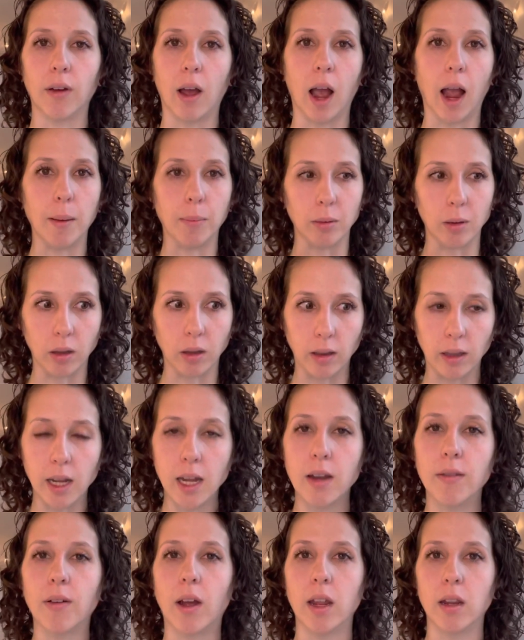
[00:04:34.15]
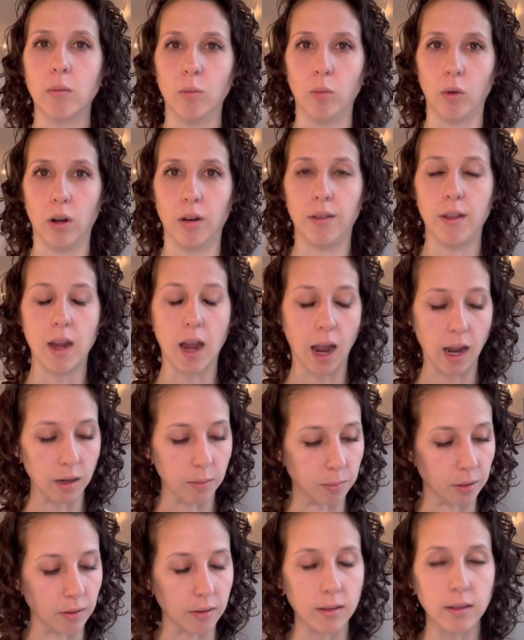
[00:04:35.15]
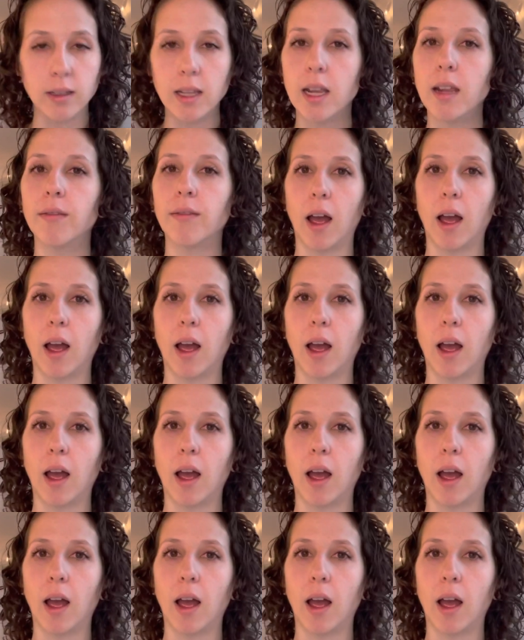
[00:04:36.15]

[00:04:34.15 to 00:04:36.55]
I believe I am worthy. I believe